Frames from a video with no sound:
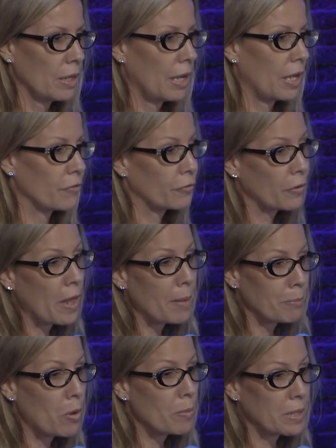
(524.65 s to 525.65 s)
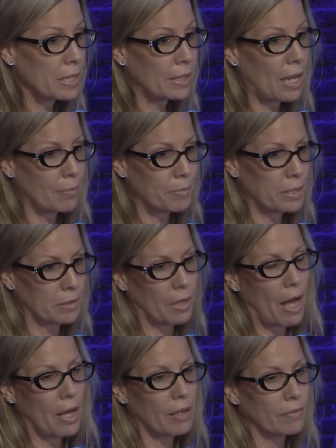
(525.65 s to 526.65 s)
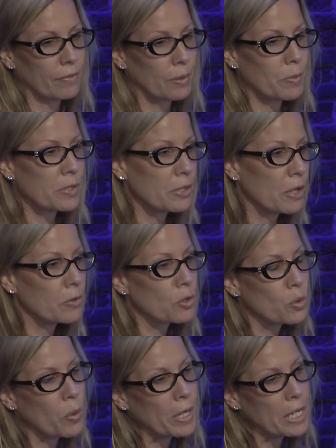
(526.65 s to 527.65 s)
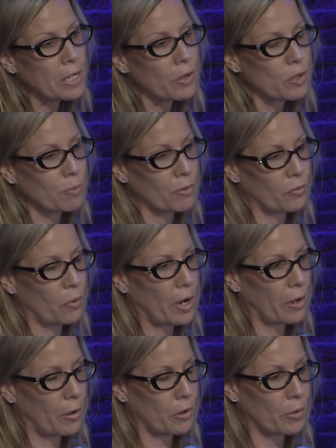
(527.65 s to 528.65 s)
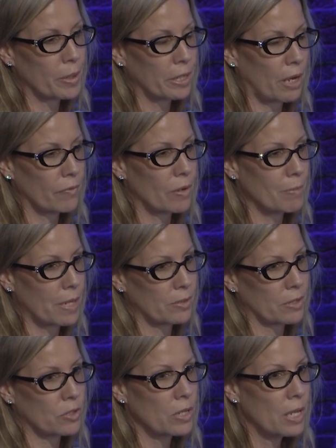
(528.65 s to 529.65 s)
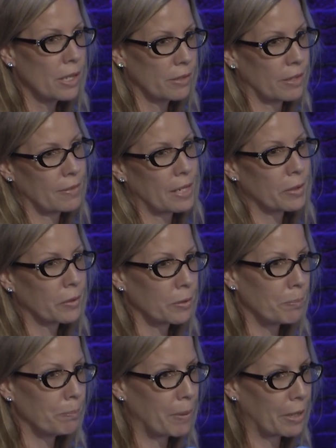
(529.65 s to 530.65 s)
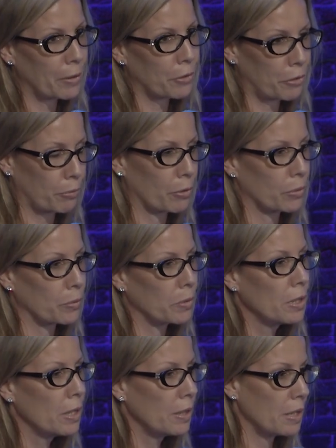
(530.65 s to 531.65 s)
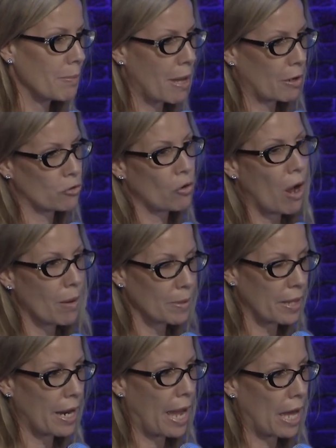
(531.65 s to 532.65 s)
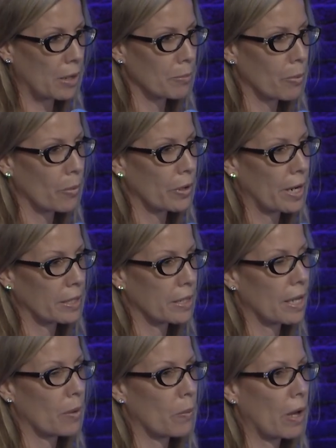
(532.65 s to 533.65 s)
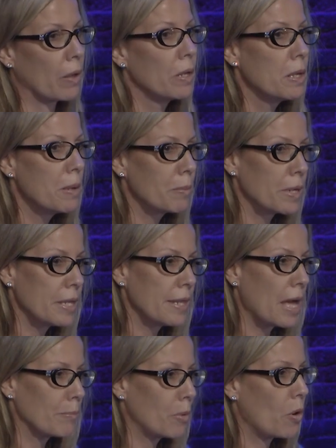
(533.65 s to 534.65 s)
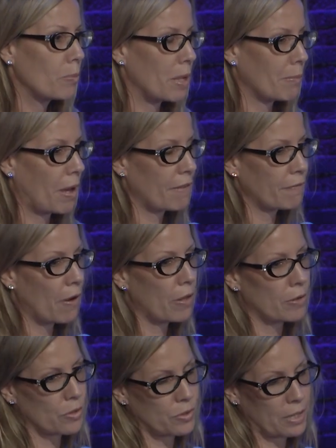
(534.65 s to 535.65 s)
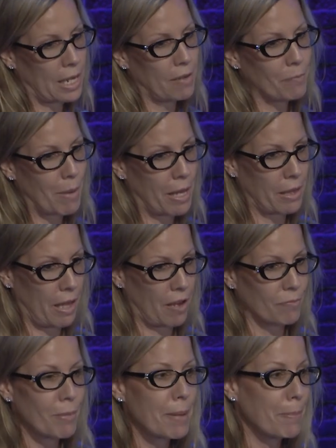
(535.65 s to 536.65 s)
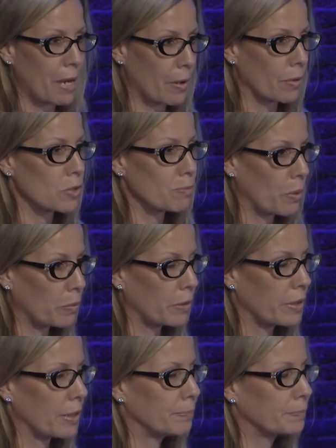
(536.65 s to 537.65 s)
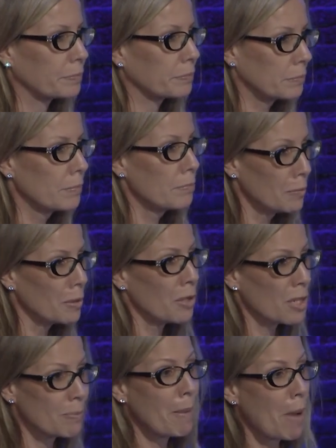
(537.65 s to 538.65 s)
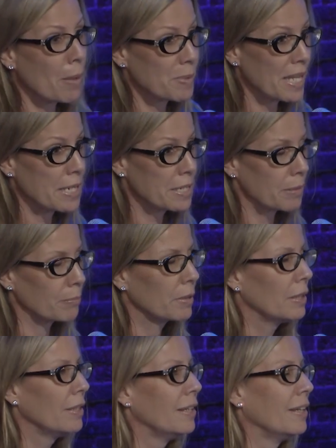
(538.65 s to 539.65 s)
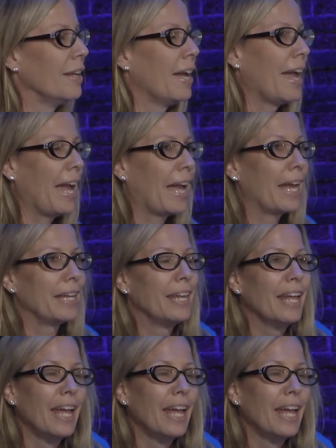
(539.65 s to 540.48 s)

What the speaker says: And for that moment, it kept me alive. It was another 20 years before I heard a recovery message that then could bear through the amount of trauma that I had on board and I could get well. But in that moment, my father saved my life, my parents, both of them, because my mom sent him. And